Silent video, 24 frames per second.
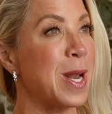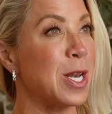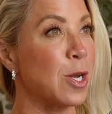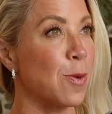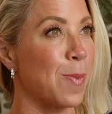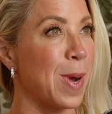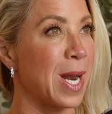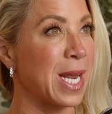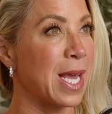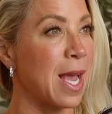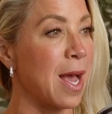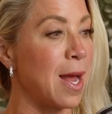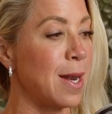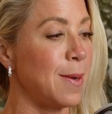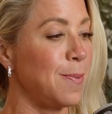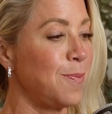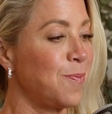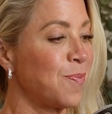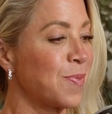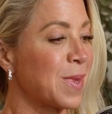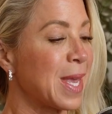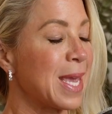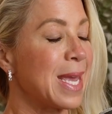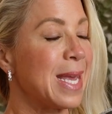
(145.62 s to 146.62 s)
your money on,
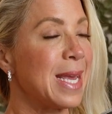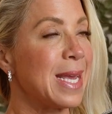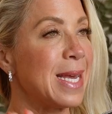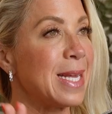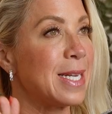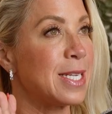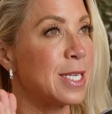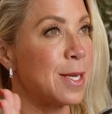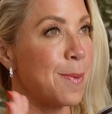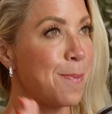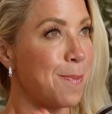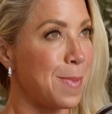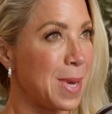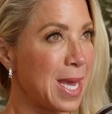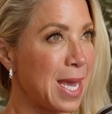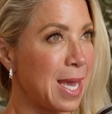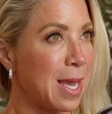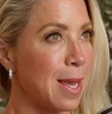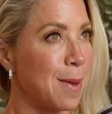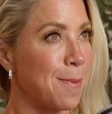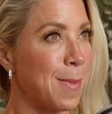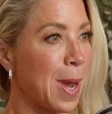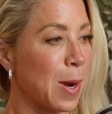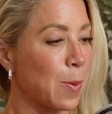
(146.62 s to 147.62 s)
to
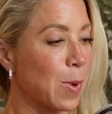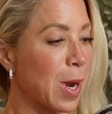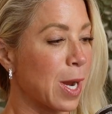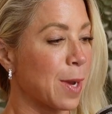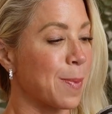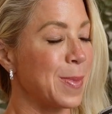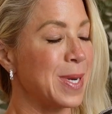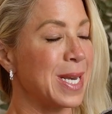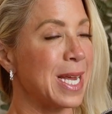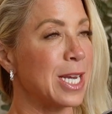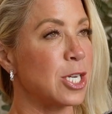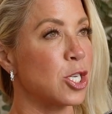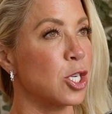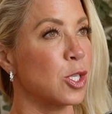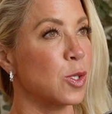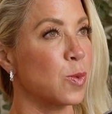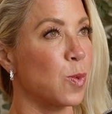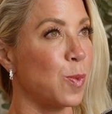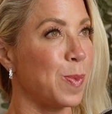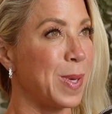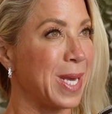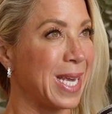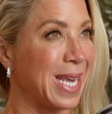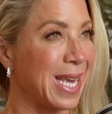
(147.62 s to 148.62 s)
me, my recommendations
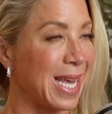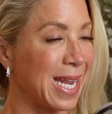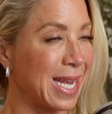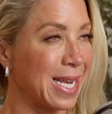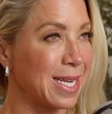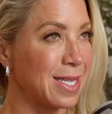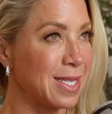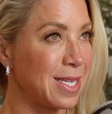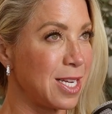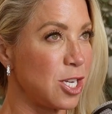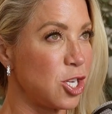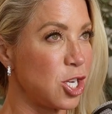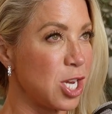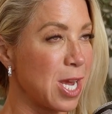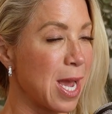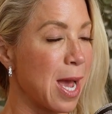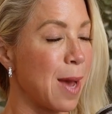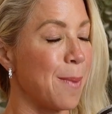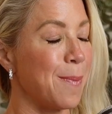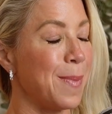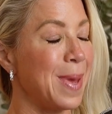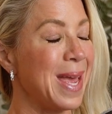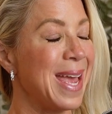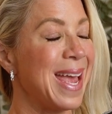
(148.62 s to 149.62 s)
would be getting a
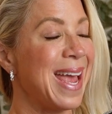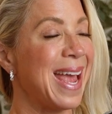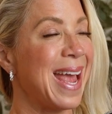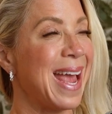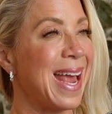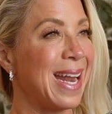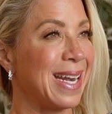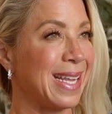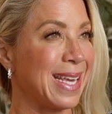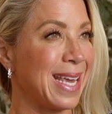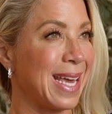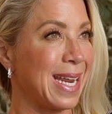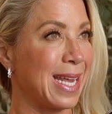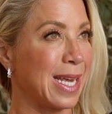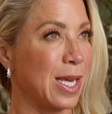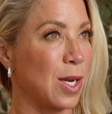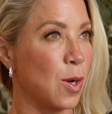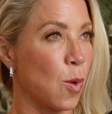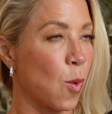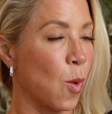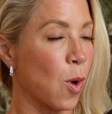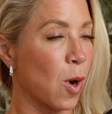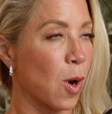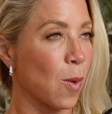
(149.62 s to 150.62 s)
CGM and getting an
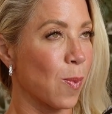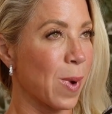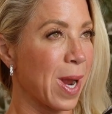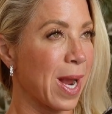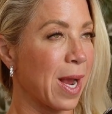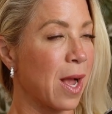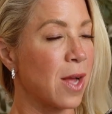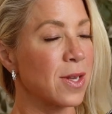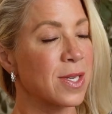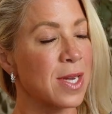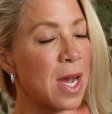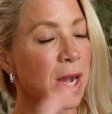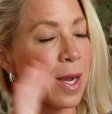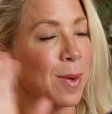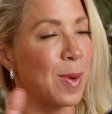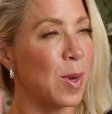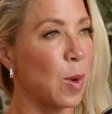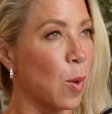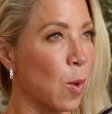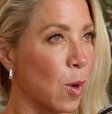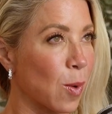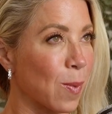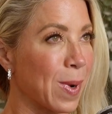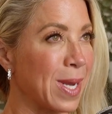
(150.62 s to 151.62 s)
Oura Ring. I'll talk about
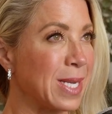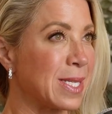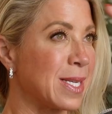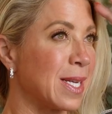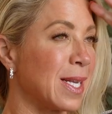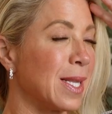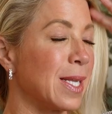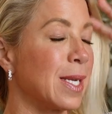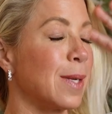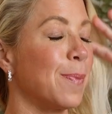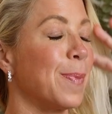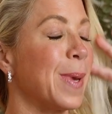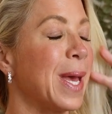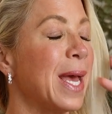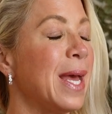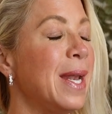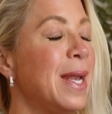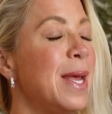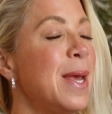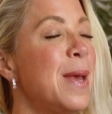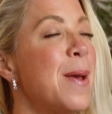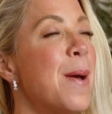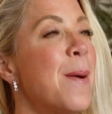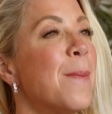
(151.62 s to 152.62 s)
Oura Rings in a little bit,
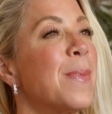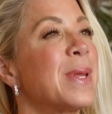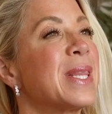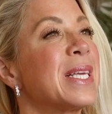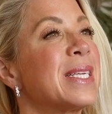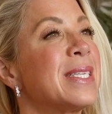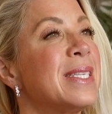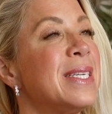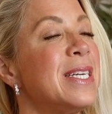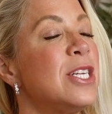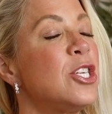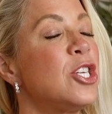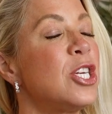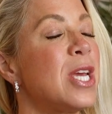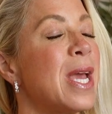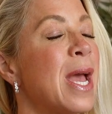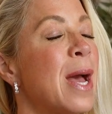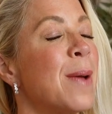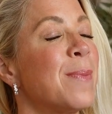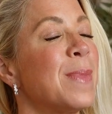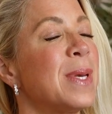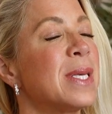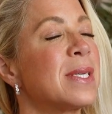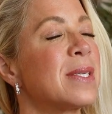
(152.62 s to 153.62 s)
but the
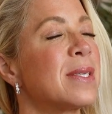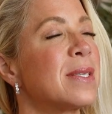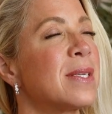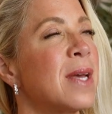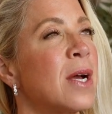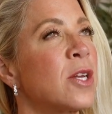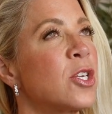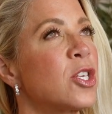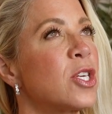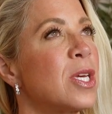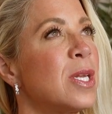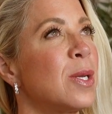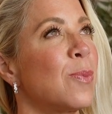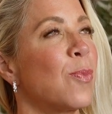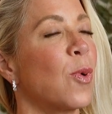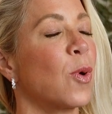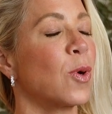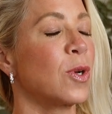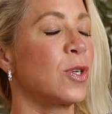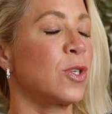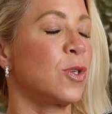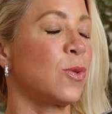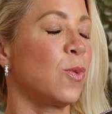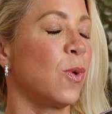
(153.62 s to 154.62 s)
CGM is such an
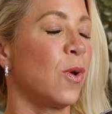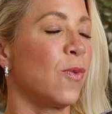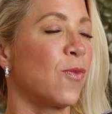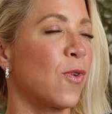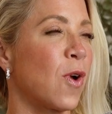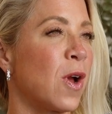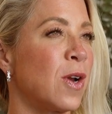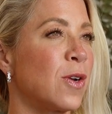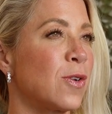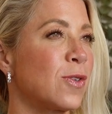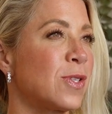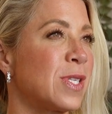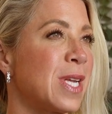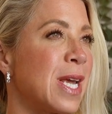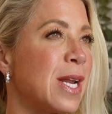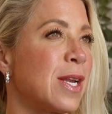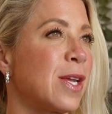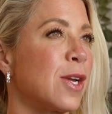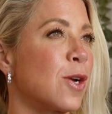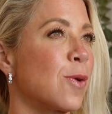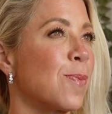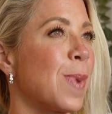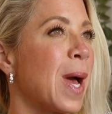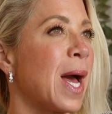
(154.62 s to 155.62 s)
important tool for
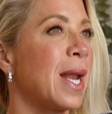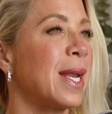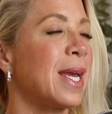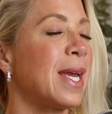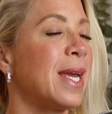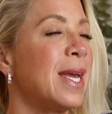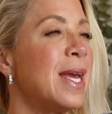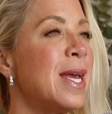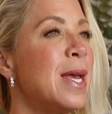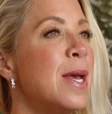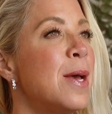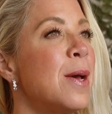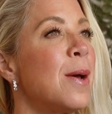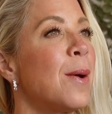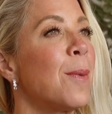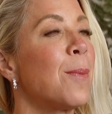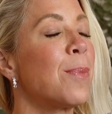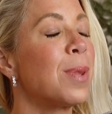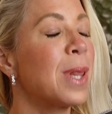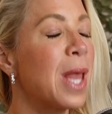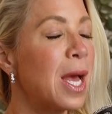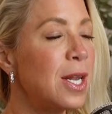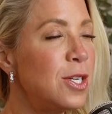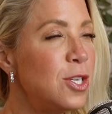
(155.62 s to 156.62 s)
understanding your body.
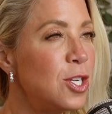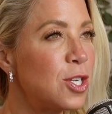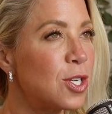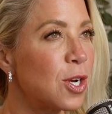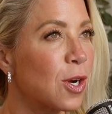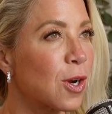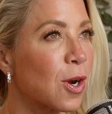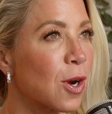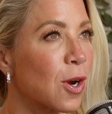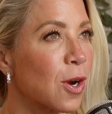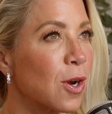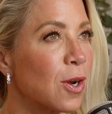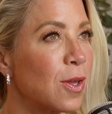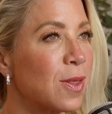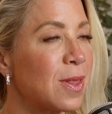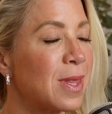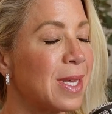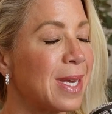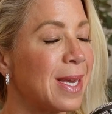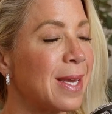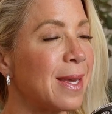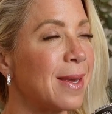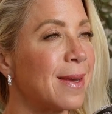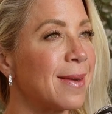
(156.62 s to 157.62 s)
Blood sugar,
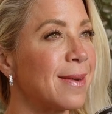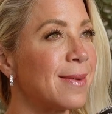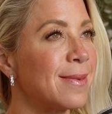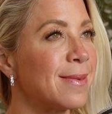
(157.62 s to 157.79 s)
the